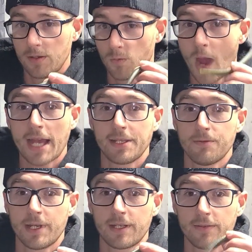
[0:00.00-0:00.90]
Wacky
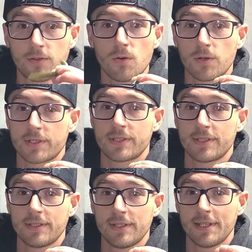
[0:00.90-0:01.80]
rig, of course.
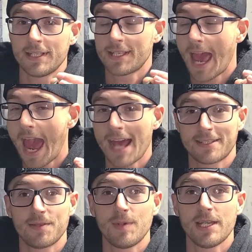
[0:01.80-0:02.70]
This
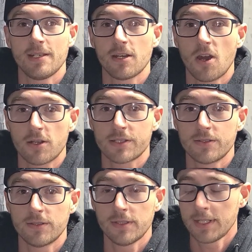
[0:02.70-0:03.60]
has to be in your
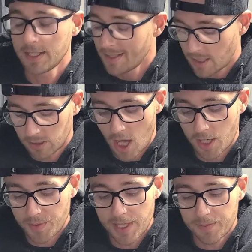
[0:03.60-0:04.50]
arsenal. A lot
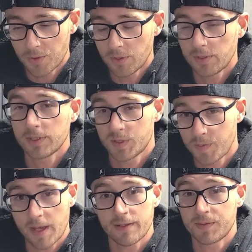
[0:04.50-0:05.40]
of people,
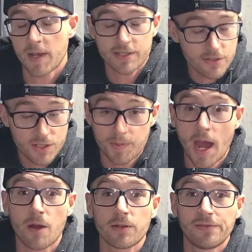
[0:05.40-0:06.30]
Spencer's a
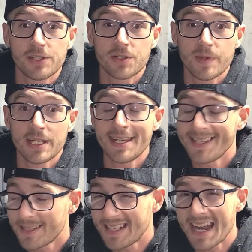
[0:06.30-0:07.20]
power fisherman.
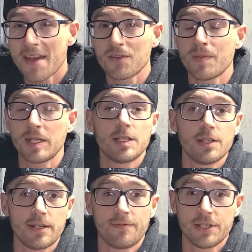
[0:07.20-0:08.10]
He's never been
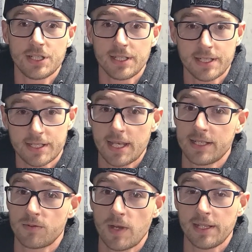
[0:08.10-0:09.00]
good at fishing these
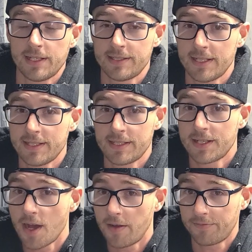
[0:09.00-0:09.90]
things weightless. It's
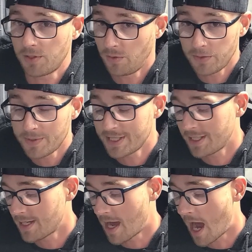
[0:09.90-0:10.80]
tough. The only
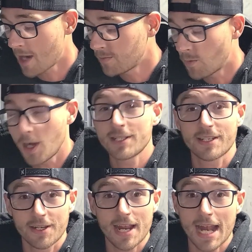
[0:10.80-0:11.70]
reason I was
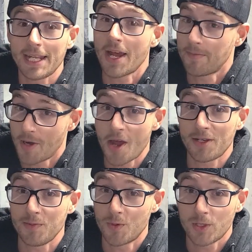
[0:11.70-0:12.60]
good at it, I'm not
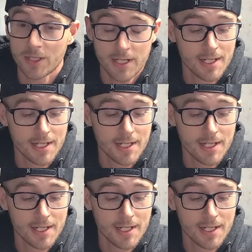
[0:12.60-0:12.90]
anymore.